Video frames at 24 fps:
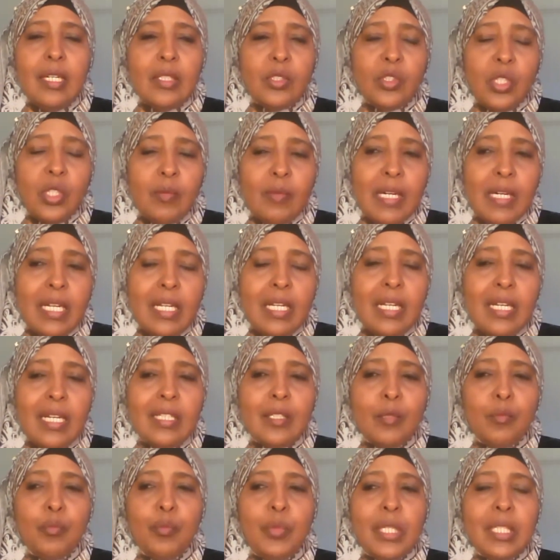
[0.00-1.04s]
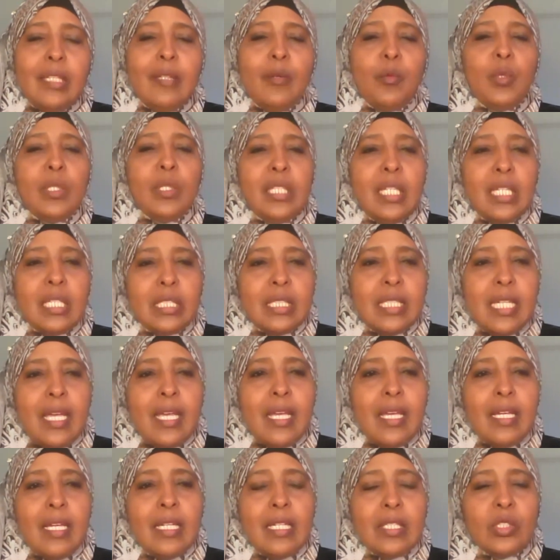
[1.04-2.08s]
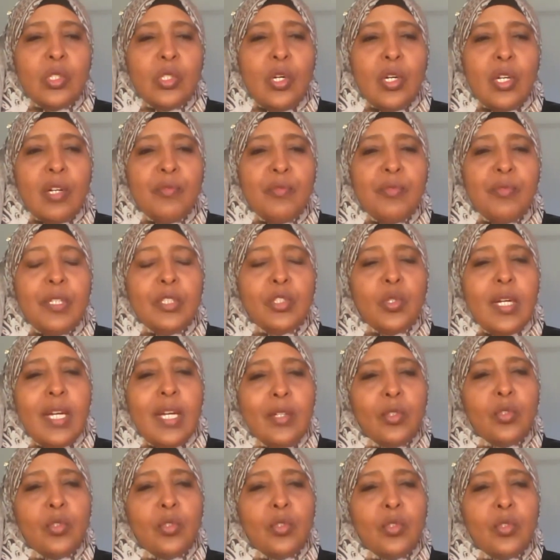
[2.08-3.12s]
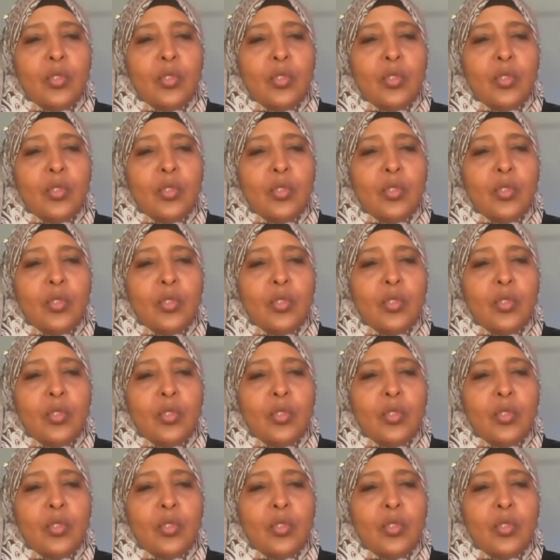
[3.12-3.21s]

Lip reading: Somaliland, but what they're saying is sort of trying to